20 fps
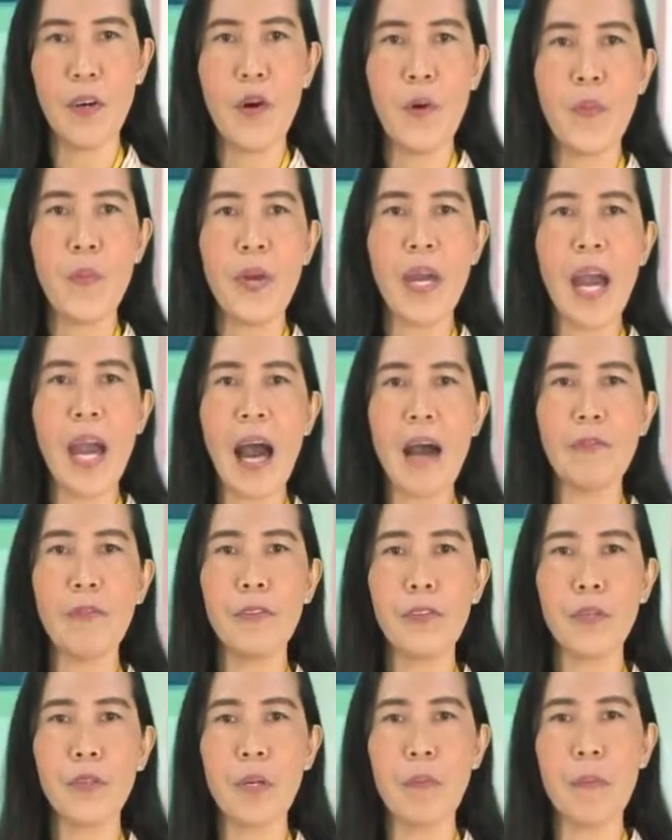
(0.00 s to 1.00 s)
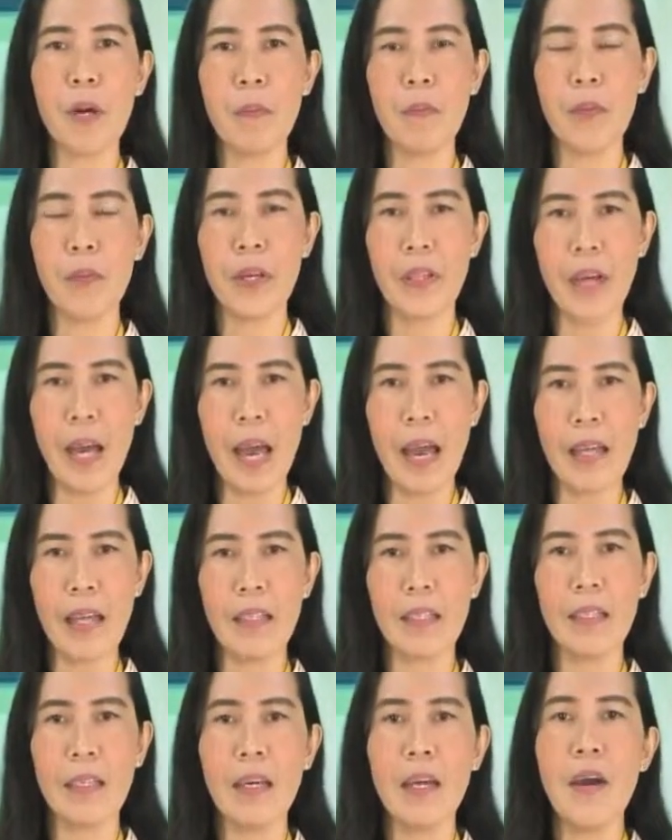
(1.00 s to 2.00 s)
We have to remember that
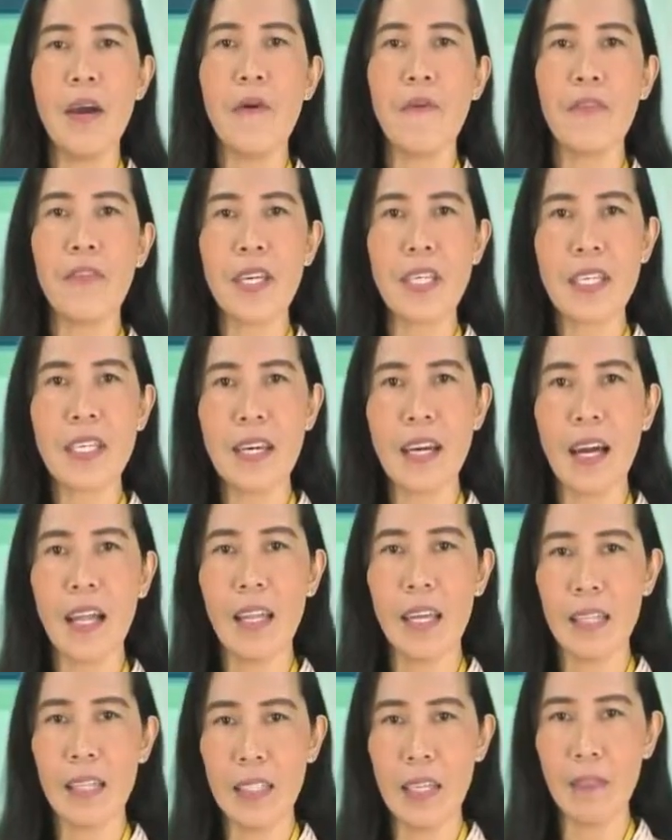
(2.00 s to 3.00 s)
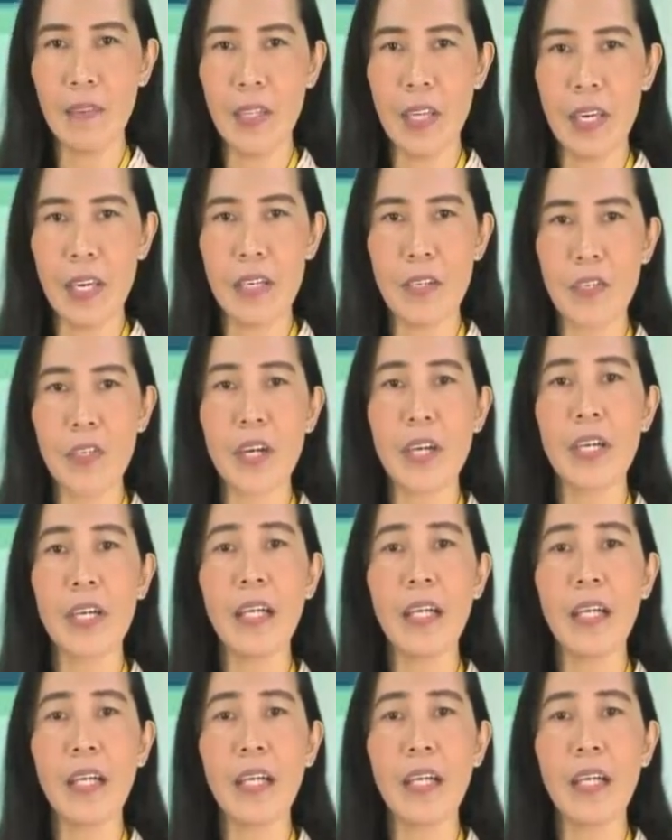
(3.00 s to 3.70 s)
physical activities are